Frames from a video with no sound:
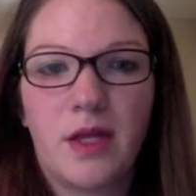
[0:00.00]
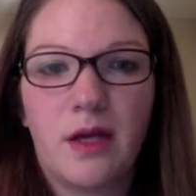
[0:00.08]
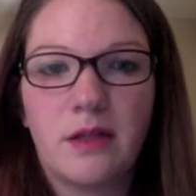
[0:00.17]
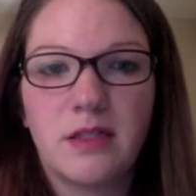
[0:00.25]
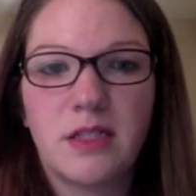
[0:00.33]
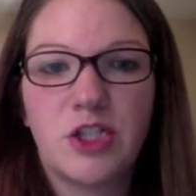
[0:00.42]

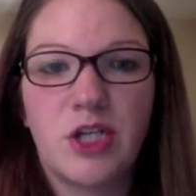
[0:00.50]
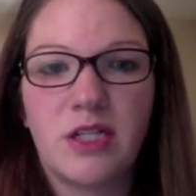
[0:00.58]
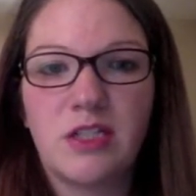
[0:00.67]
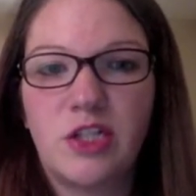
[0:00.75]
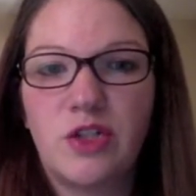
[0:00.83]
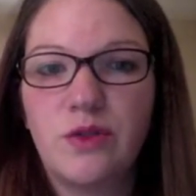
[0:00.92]
such as
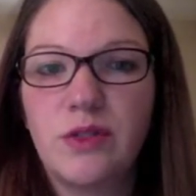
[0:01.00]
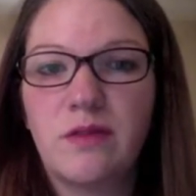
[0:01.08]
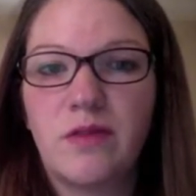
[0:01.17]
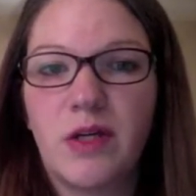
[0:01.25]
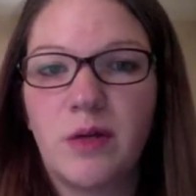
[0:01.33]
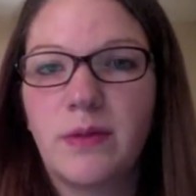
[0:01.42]
the use of
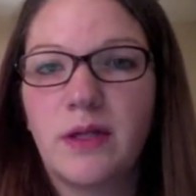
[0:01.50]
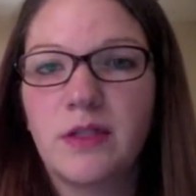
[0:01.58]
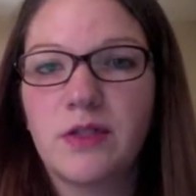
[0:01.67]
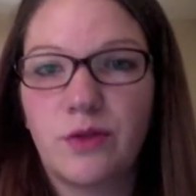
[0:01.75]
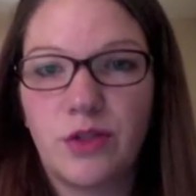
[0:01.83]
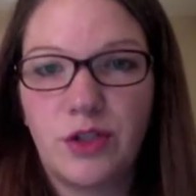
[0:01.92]
earplugs
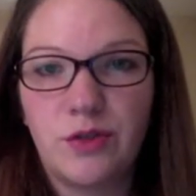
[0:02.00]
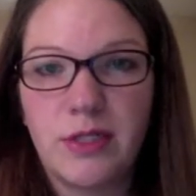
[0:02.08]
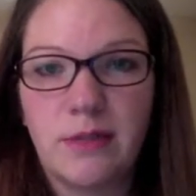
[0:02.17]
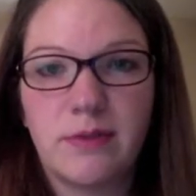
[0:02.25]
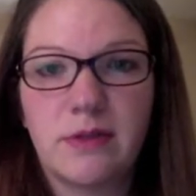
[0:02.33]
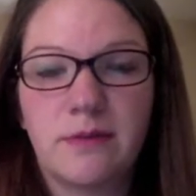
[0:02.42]
or
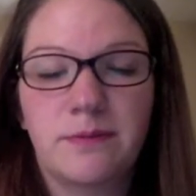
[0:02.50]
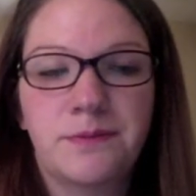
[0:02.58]
Q-tips.